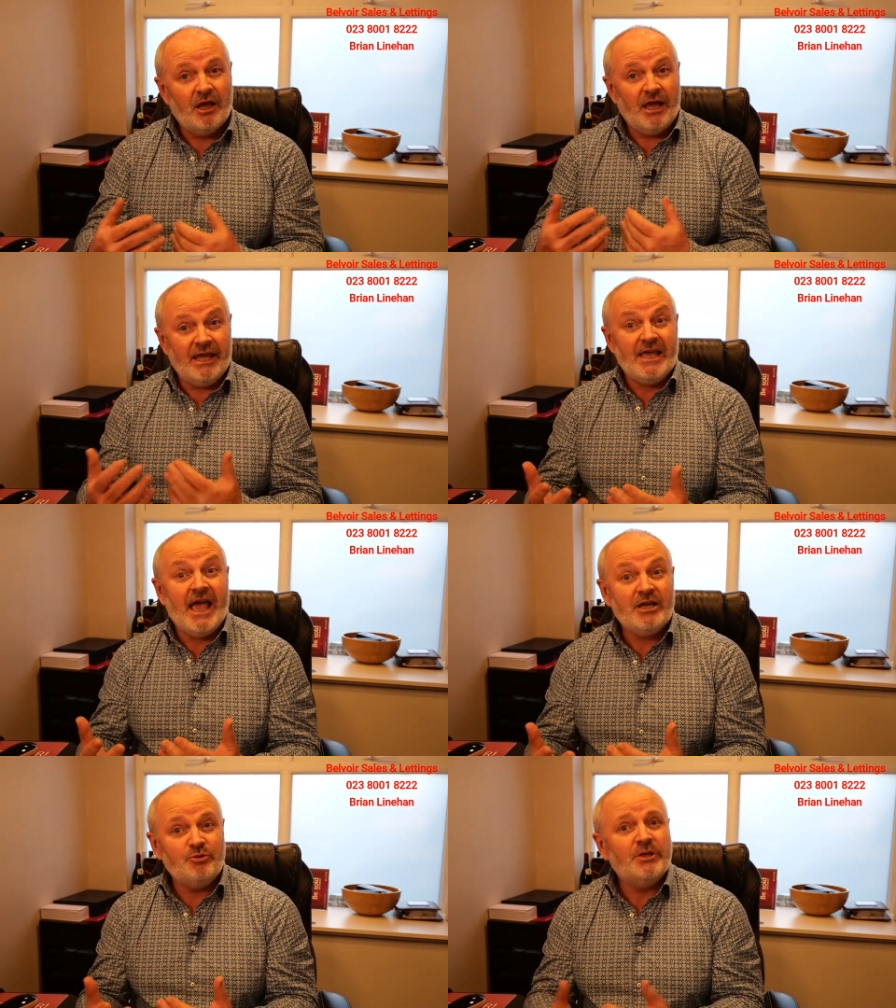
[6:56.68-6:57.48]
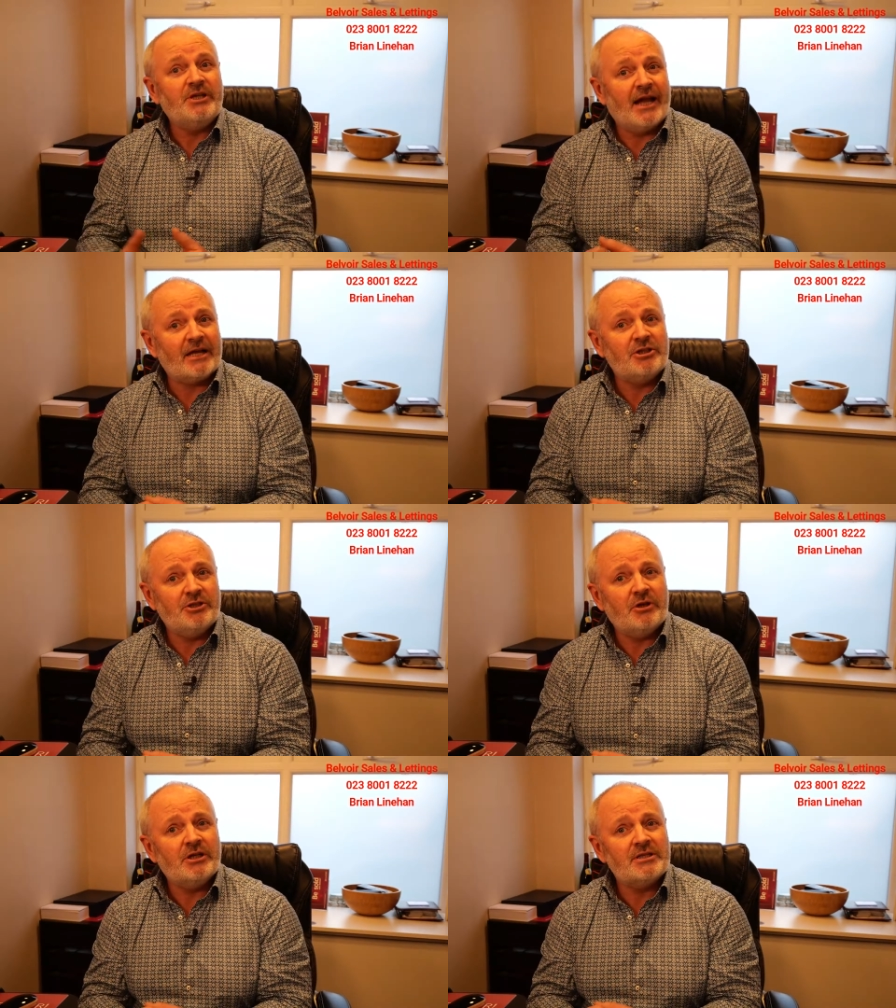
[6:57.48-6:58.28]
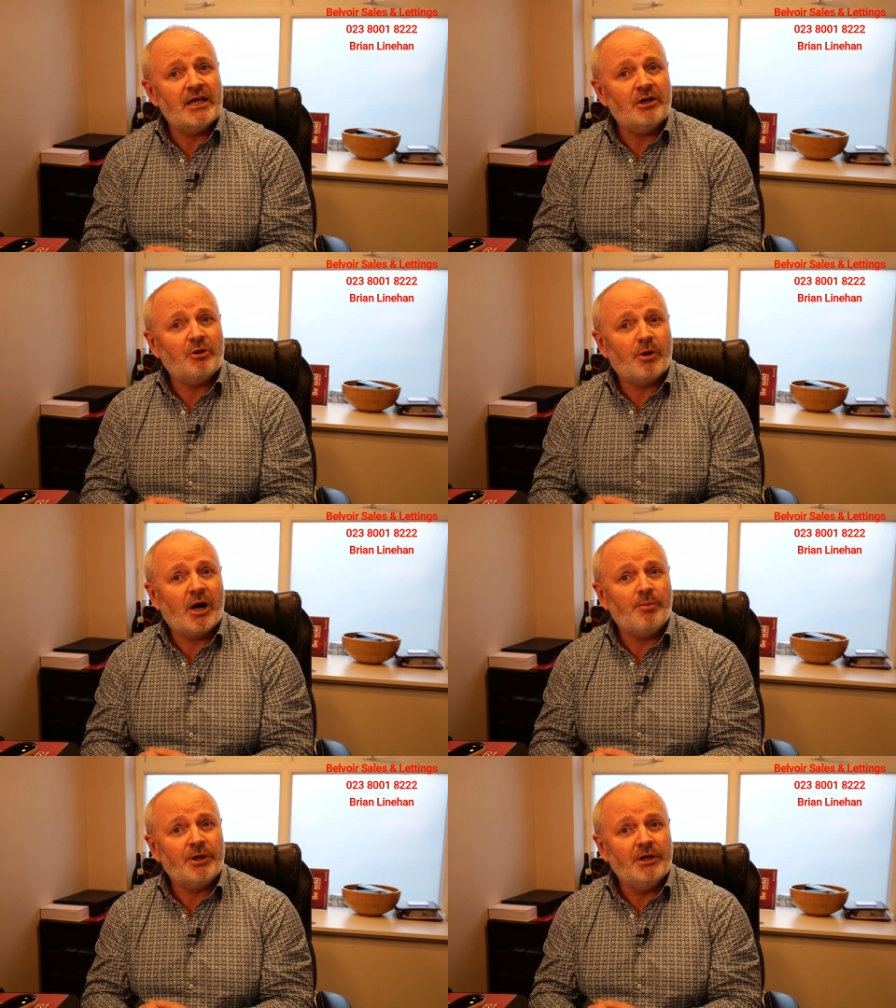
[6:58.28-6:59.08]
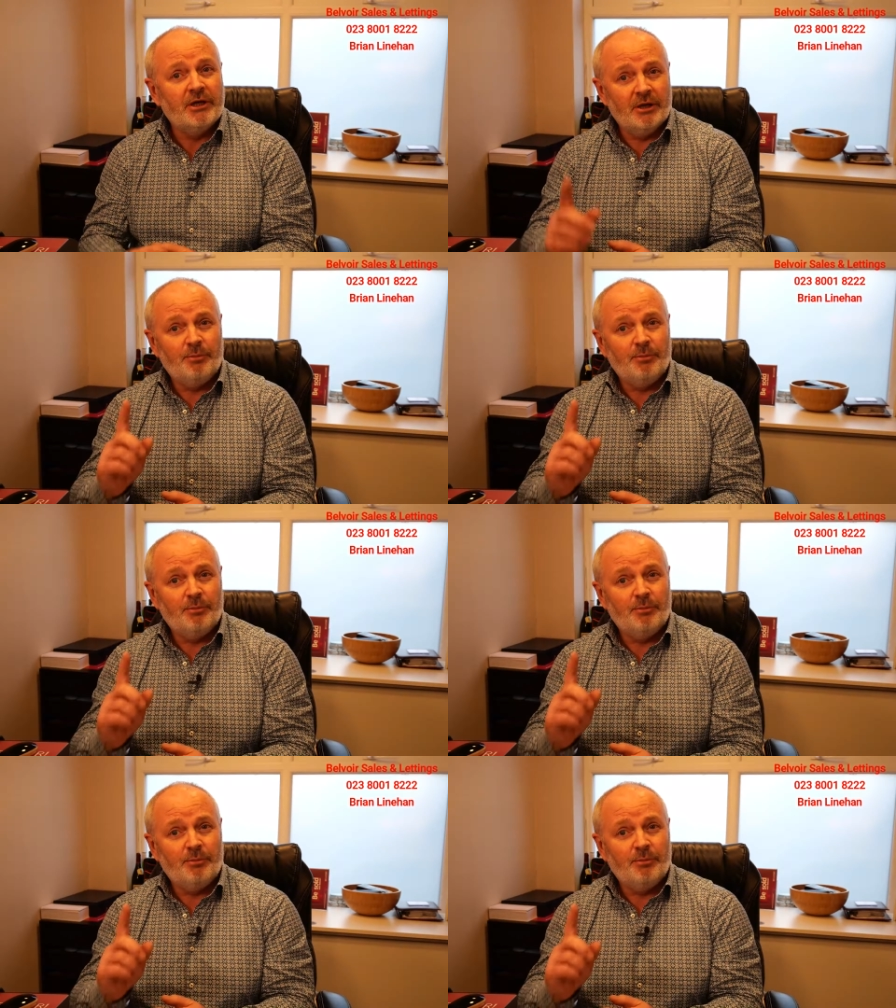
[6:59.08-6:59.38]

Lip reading: engagement in actually trying to sell your property.